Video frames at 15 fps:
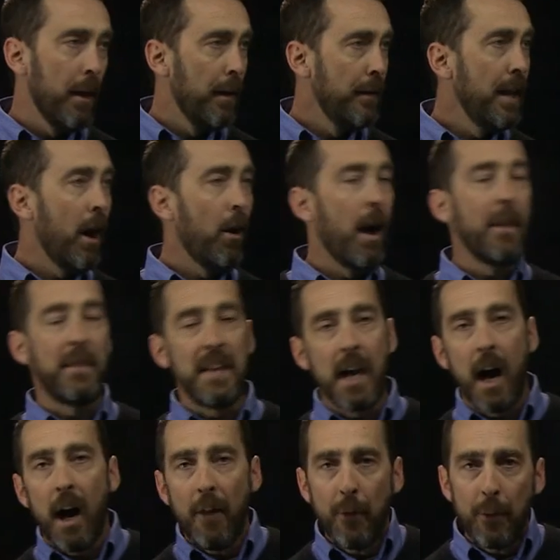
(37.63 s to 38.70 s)
Now, at the
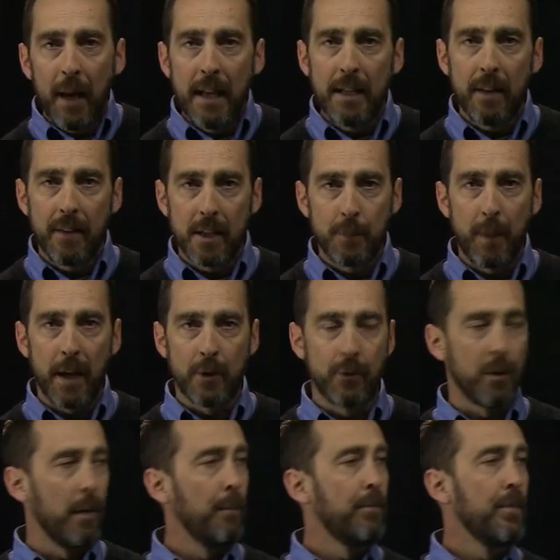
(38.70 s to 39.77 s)
other end of the
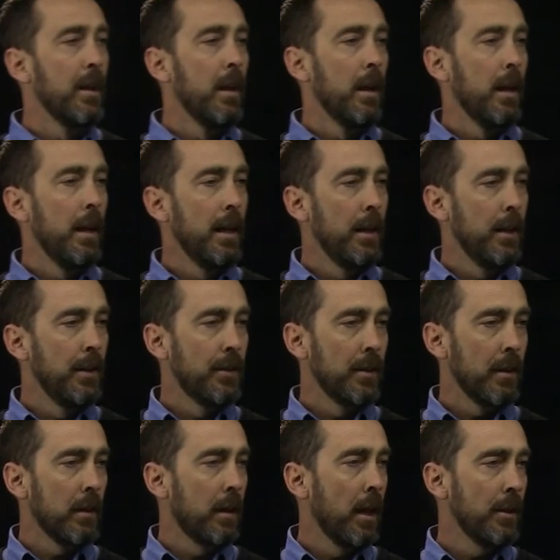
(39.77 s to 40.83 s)
spectrum is
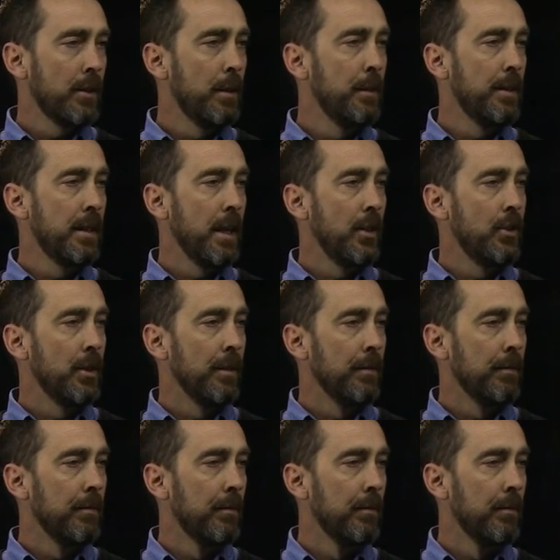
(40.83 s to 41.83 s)
customization.